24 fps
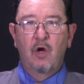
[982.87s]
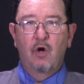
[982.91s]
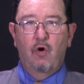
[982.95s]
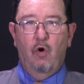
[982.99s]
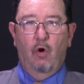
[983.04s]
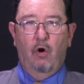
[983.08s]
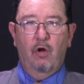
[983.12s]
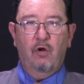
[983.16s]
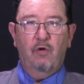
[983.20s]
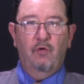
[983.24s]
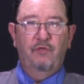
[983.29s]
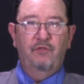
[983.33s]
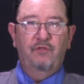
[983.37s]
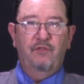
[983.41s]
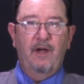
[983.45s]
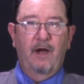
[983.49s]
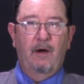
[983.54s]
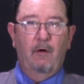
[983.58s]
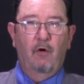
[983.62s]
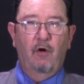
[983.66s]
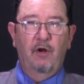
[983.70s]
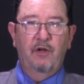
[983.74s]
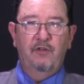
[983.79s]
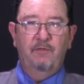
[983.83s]

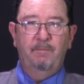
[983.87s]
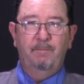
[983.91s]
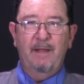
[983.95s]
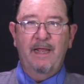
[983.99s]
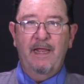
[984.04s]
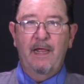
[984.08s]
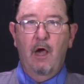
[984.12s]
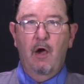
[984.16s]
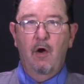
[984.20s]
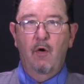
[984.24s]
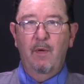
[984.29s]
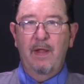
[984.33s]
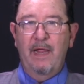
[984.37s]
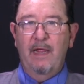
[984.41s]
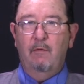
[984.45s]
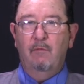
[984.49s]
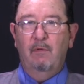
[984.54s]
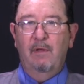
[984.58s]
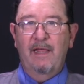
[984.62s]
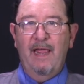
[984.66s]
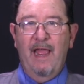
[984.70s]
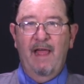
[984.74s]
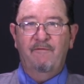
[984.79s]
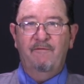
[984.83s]
corticosteroids, PO,
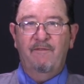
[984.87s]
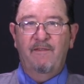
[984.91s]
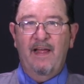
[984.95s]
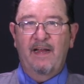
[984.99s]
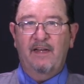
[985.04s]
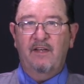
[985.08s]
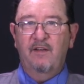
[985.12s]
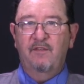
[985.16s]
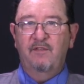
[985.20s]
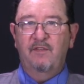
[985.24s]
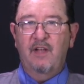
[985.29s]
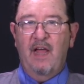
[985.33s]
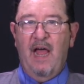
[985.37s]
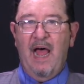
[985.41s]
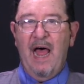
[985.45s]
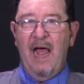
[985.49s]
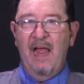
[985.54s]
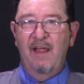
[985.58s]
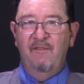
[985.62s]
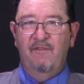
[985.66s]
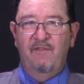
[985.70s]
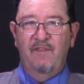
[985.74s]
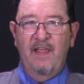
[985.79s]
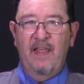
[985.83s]
equally effective to
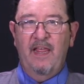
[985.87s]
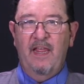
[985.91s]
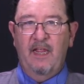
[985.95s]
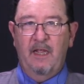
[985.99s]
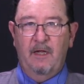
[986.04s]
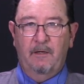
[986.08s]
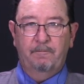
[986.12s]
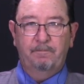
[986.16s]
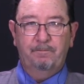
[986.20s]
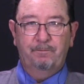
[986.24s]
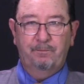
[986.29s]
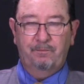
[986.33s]
IV,